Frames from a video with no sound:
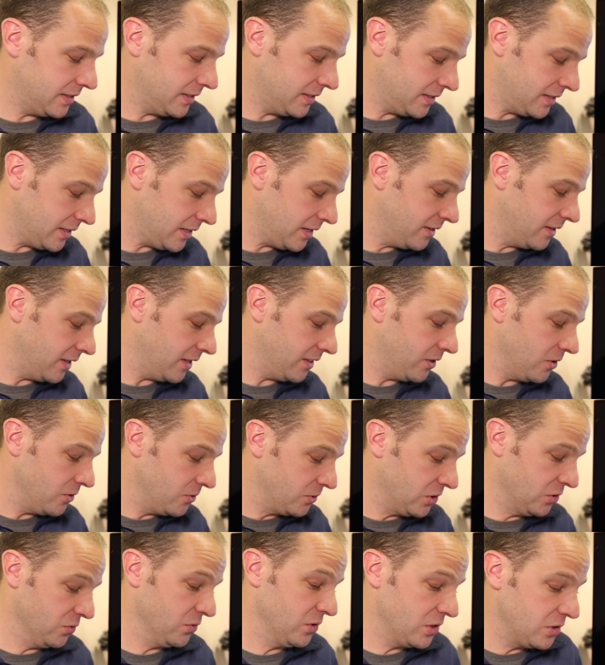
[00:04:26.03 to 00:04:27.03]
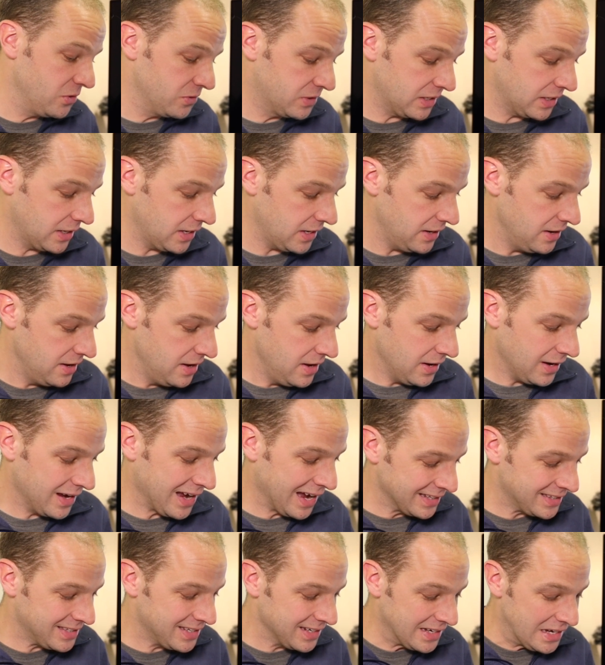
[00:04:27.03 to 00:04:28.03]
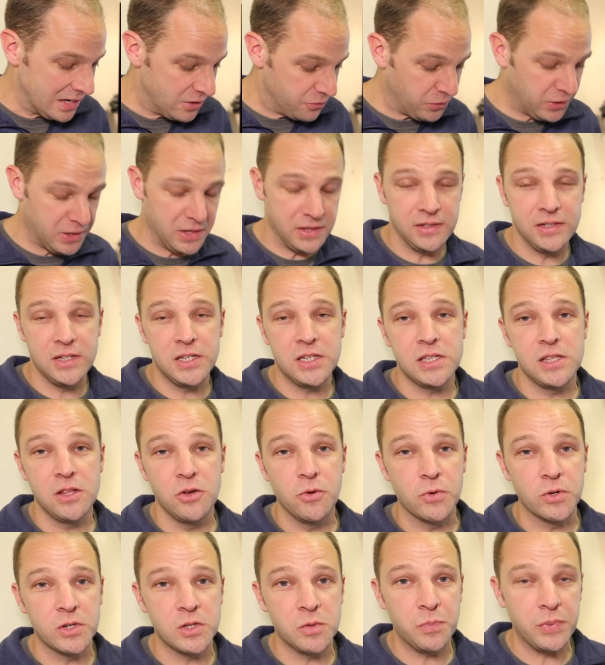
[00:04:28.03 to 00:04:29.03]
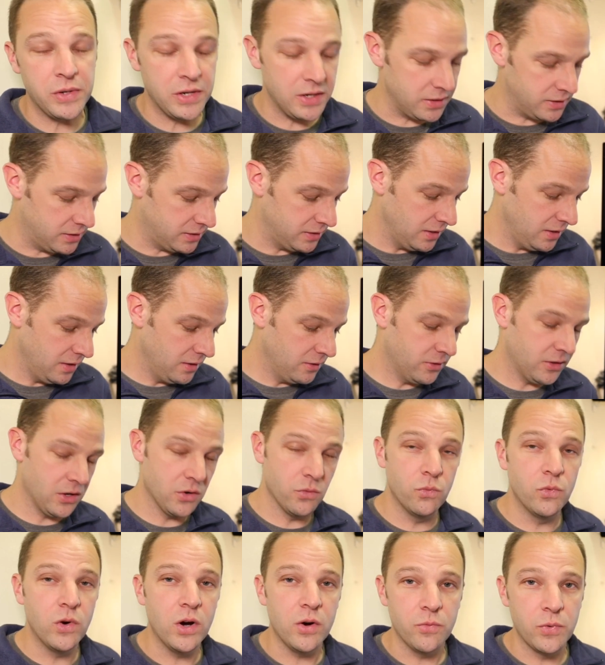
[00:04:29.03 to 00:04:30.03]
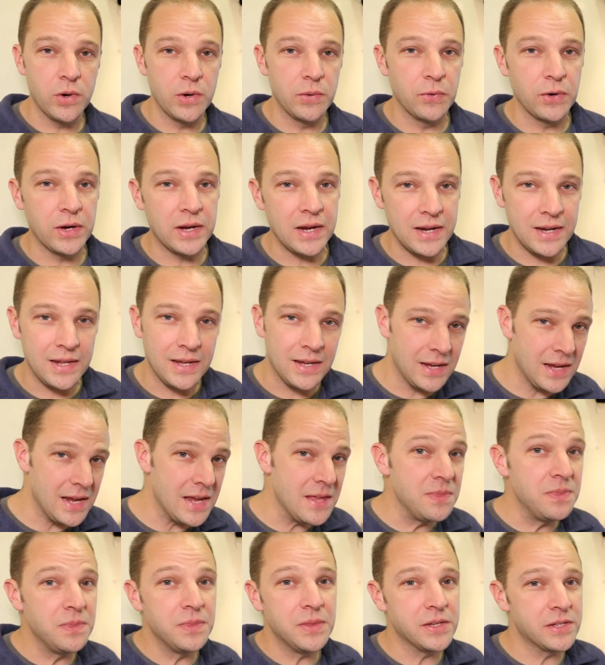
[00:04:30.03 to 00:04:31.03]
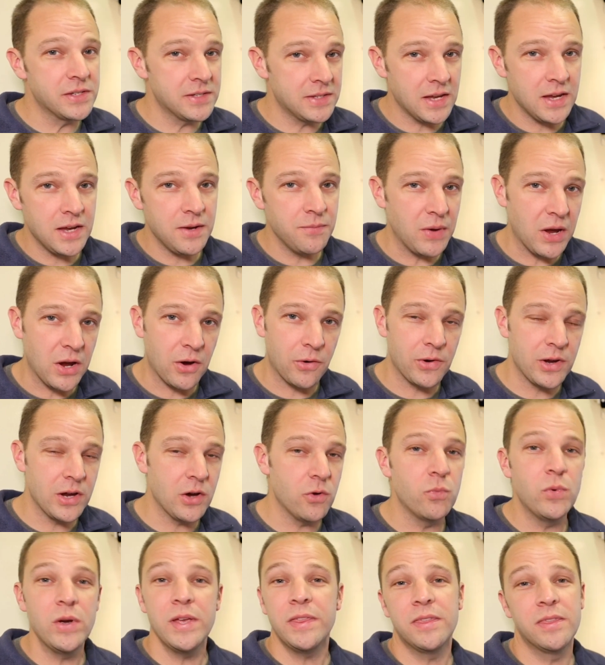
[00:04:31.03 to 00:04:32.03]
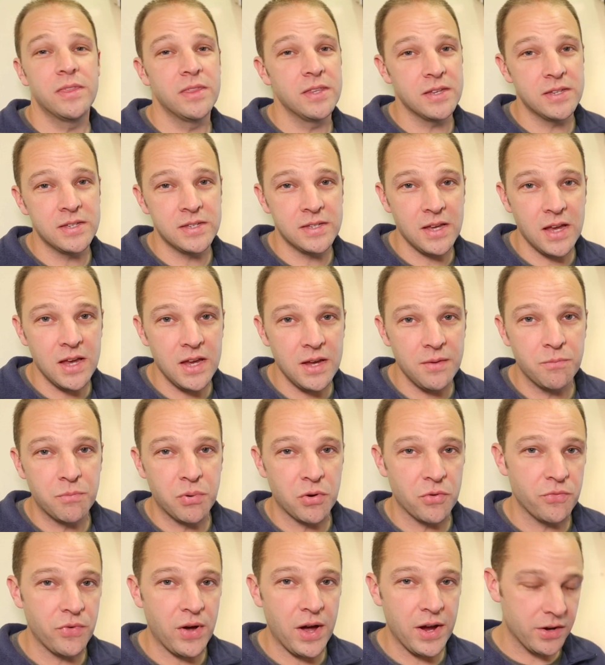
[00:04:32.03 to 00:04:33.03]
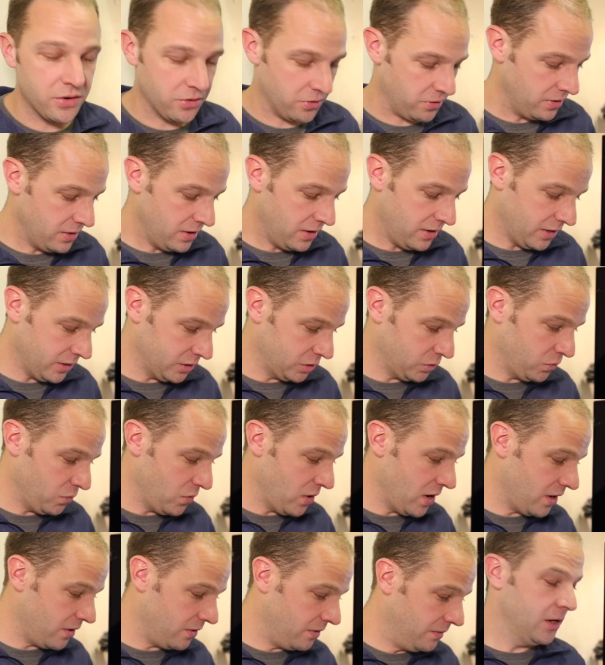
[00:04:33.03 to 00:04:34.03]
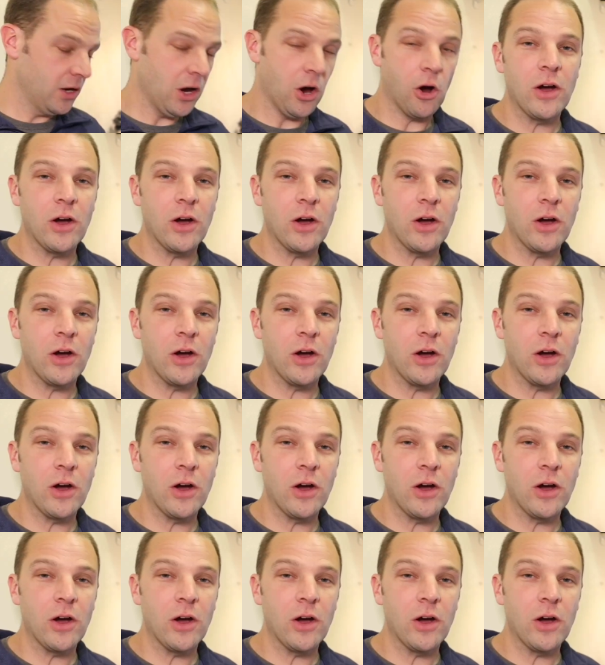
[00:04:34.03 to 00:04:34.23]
to see that those who were using it got significantly slower speeds than what we were getting in the same area with the same provider as well.